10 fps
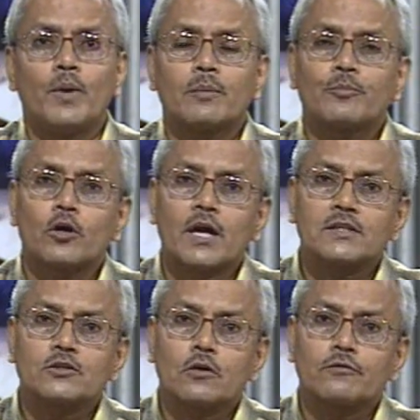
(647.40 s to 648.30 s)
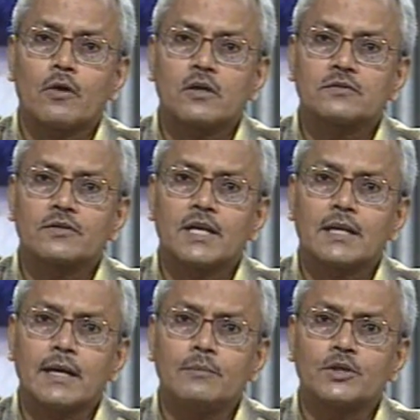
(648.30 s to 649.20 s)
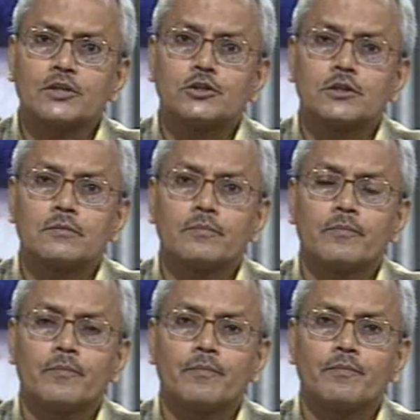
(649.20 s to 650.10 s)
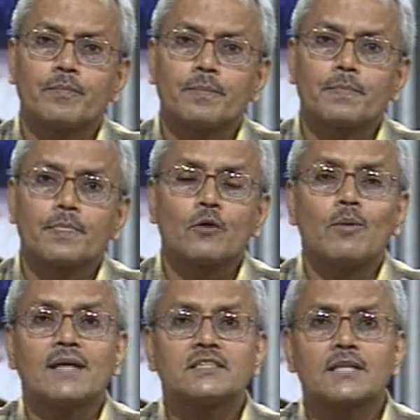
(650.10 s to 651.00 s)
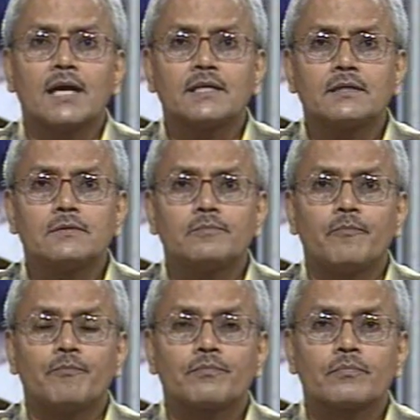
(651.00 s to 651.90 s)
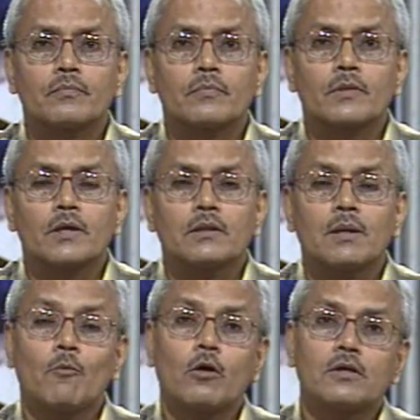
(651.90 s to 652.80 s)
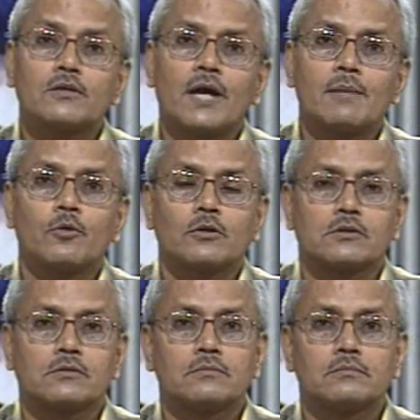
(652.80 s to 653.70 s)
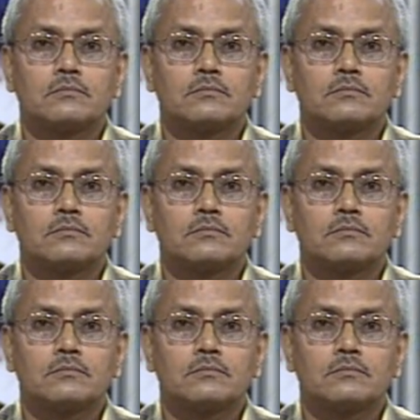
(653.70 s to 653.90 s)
were products of Oxford and Cambridge, who had studied the moral tripos